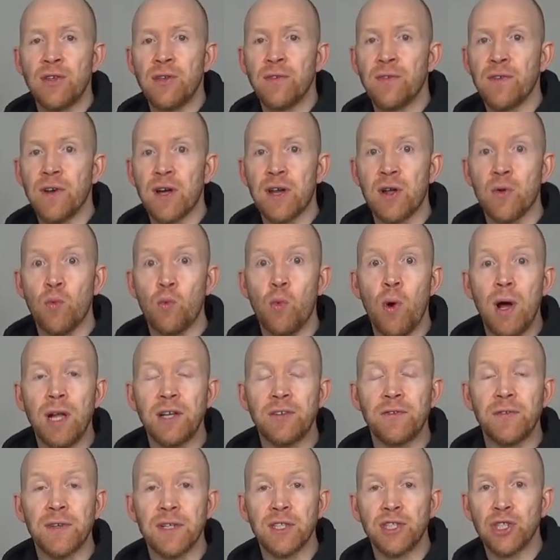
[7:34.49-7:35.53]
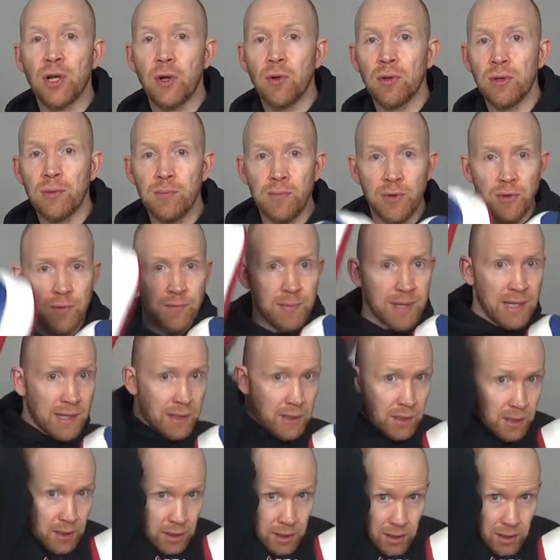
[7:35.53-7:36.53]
And you've got to watch for the shoulder movement